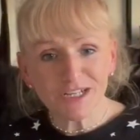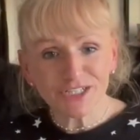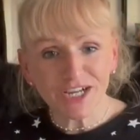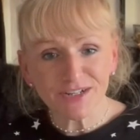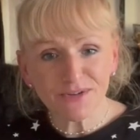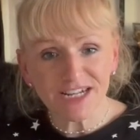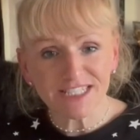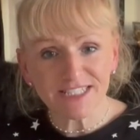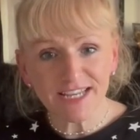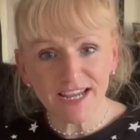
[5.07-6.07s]
channel, and
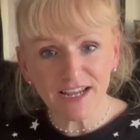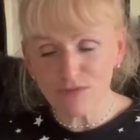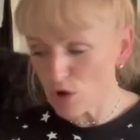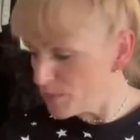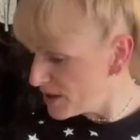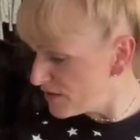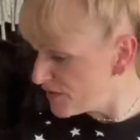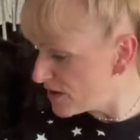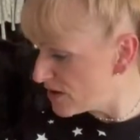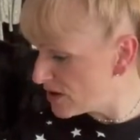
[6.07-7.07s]
today I've got a bit of
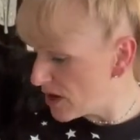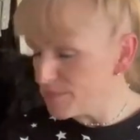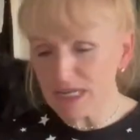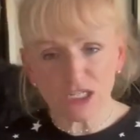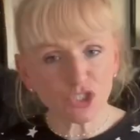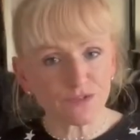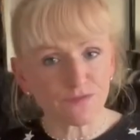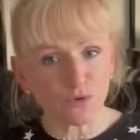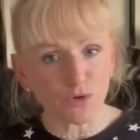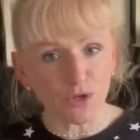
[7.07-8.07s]
a mixture
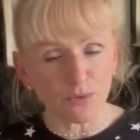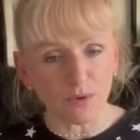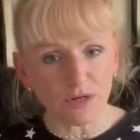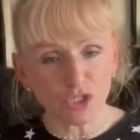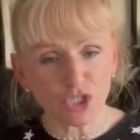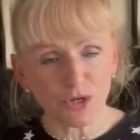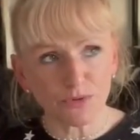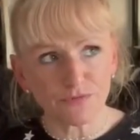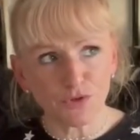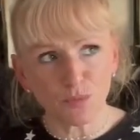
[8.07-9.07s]
for you. I'm going to show you
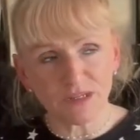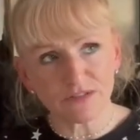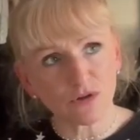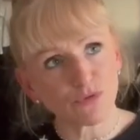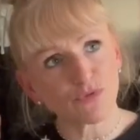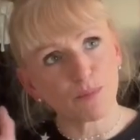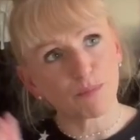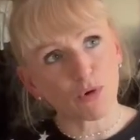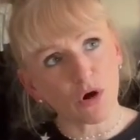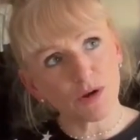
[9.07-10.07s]
a few bits I got from
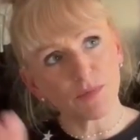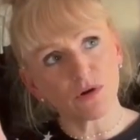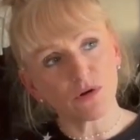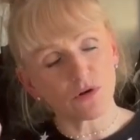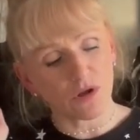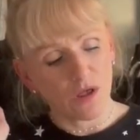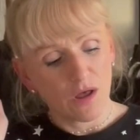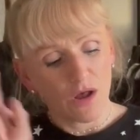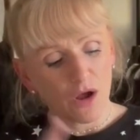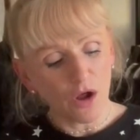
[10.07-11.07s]
Primark,
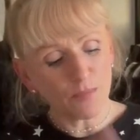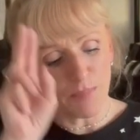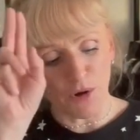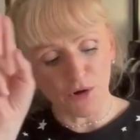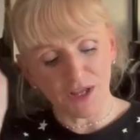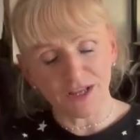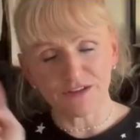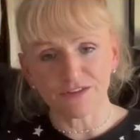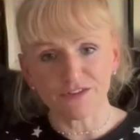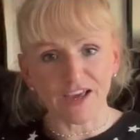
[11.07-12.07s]
Home
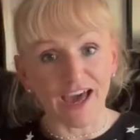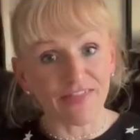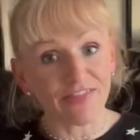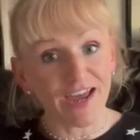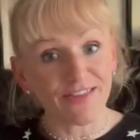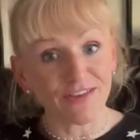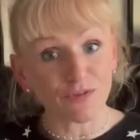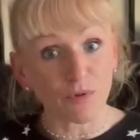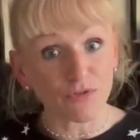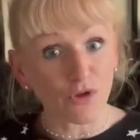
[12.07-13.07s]
Bargains, and then this
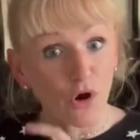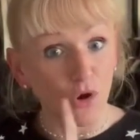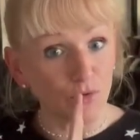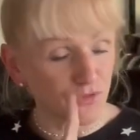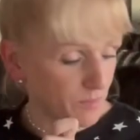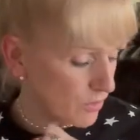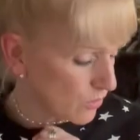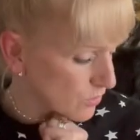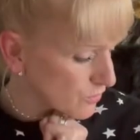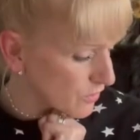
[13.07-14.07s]
month's glossy
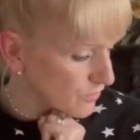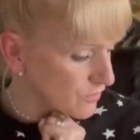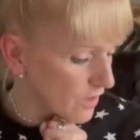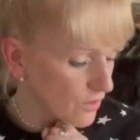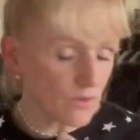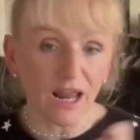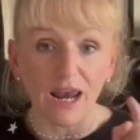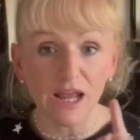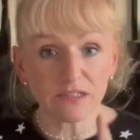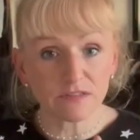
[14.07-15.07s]
box. So
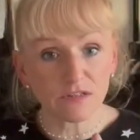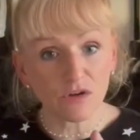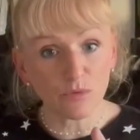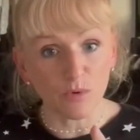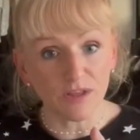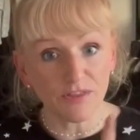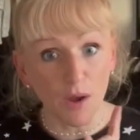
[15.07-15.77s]
let's start with